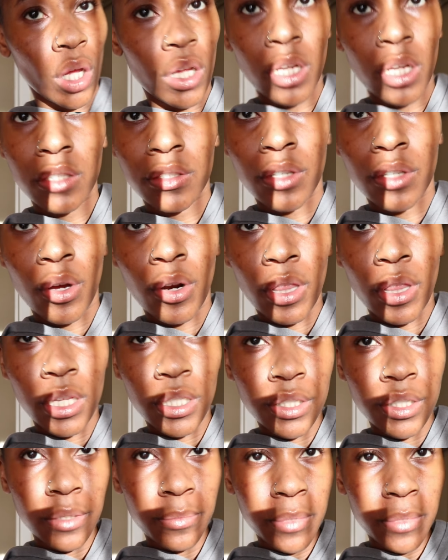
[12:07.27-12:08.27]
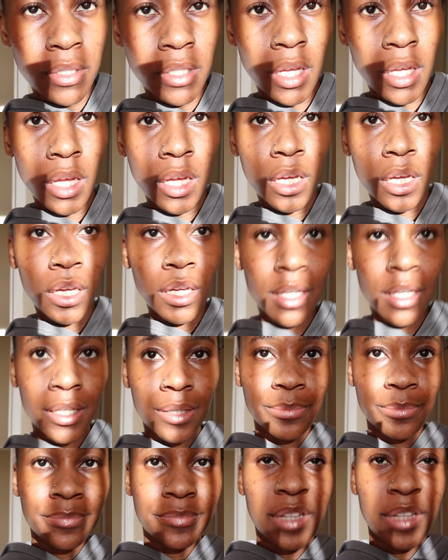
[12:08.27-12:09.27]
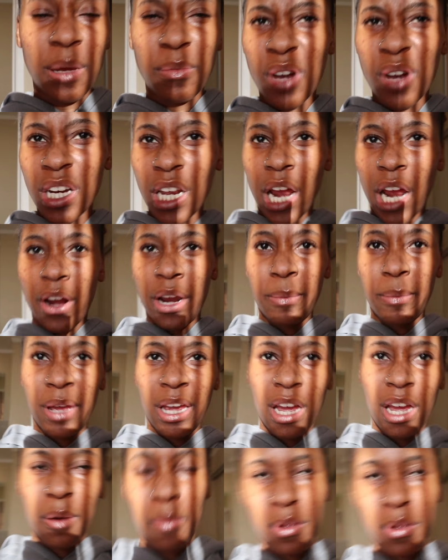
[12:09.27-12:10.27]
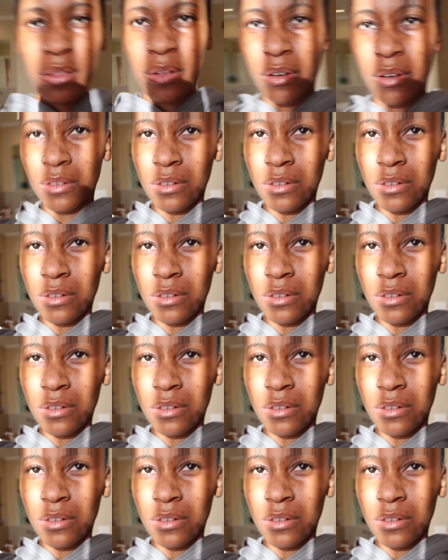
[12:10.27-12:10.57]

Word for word: let's go to the gym ski. I'm not carrying my camera though.